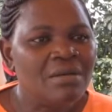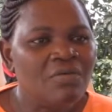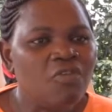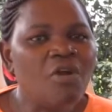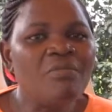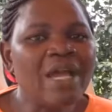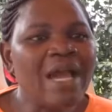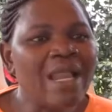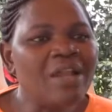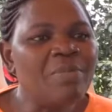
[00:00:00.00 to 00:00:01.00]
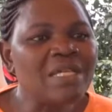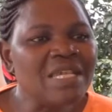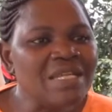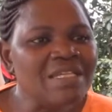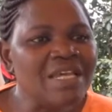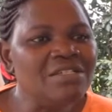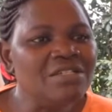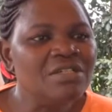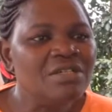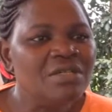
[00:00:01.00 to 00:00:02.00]
from the current
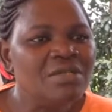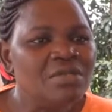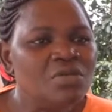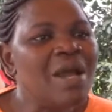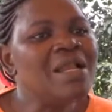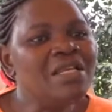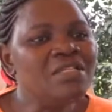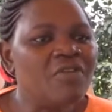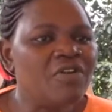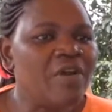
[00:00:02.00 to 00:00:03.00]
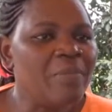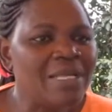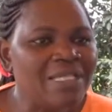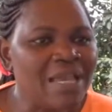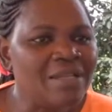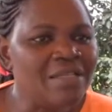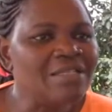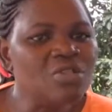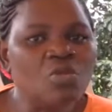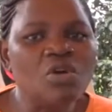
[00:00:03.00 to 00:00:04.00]
percentage to at least 45%.
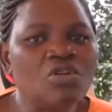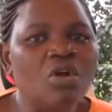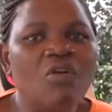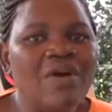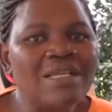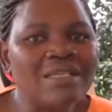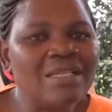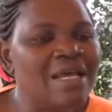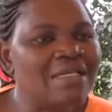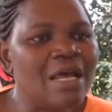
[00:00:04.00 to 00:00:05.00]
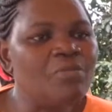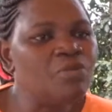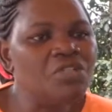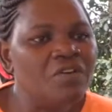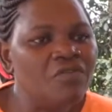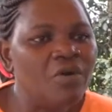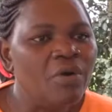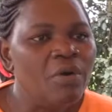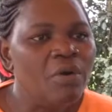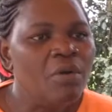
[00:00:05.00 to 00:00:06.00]
This is what all of us leaders are pushing for.
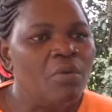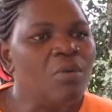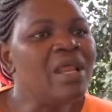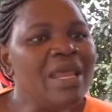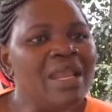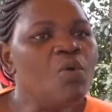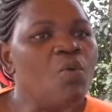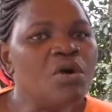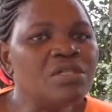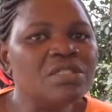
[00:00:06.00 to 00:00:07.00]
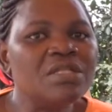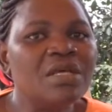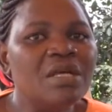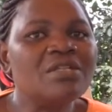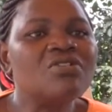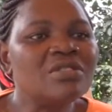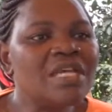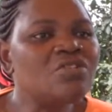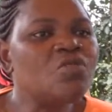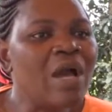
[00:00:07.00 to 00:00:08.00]
We really want
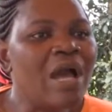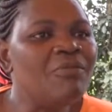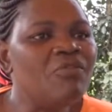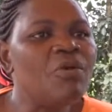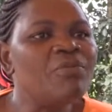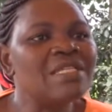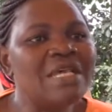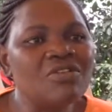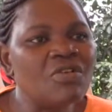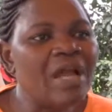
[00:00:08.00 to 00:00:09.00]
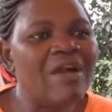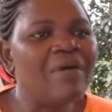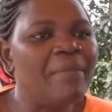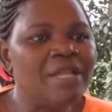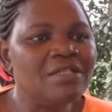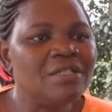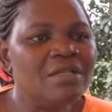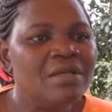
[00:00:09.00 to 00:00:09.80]
resources to come from the central government